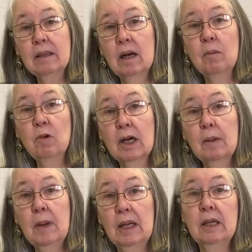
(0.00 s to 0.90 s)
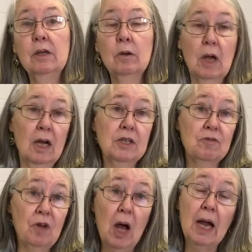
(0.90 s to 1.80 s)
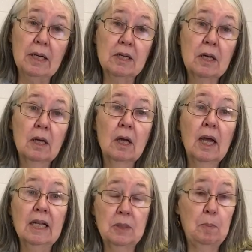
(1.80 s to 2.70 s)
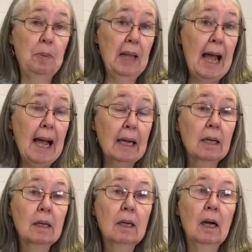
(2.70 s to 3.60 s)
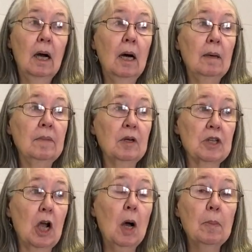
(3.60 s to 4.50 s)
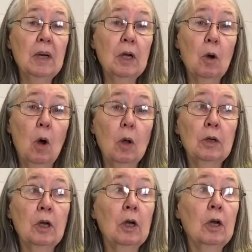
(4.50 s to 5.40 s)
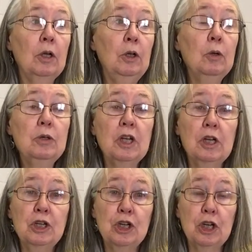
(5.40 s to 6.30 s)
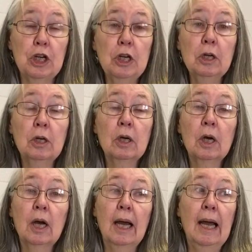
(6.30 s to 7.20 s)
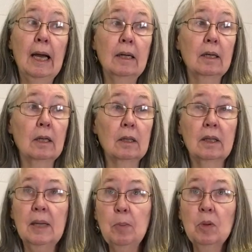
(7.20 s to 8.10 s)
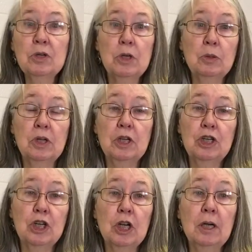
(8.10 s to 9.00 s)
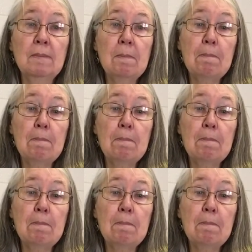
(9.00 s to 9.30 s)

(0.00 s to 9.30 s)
that I'm recommending you guys find, it's black. There's a company called UTG and Leapers UTG.